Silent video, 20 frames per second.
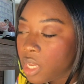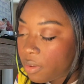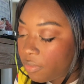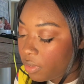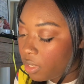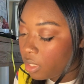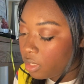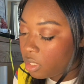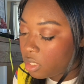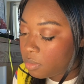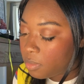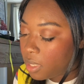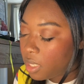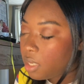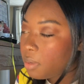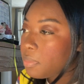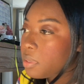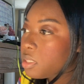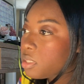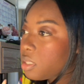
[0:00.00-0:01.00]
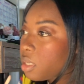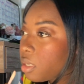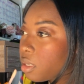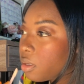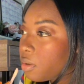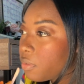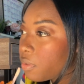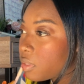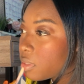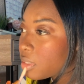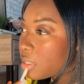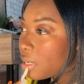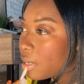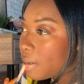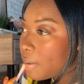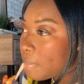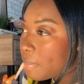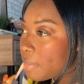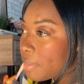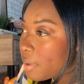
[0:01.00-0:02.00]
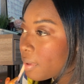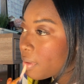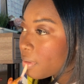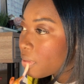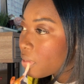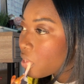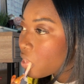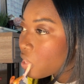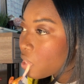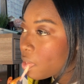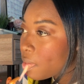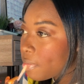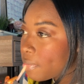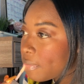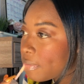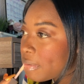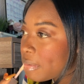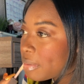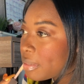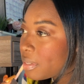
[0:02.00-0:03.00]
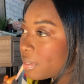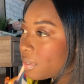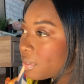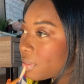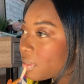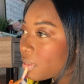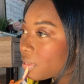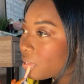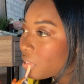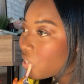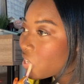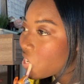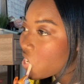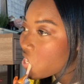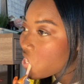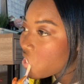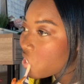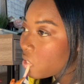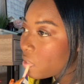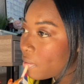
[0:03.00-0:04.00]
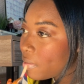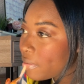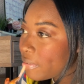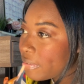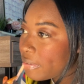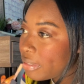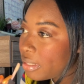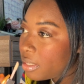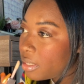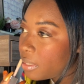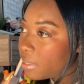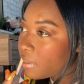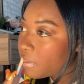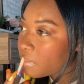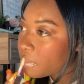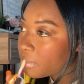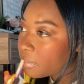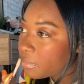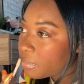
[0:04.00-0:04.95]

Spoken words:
feel like this makeup is like over the top. So I'm just doing a gloss. I'm not doing any.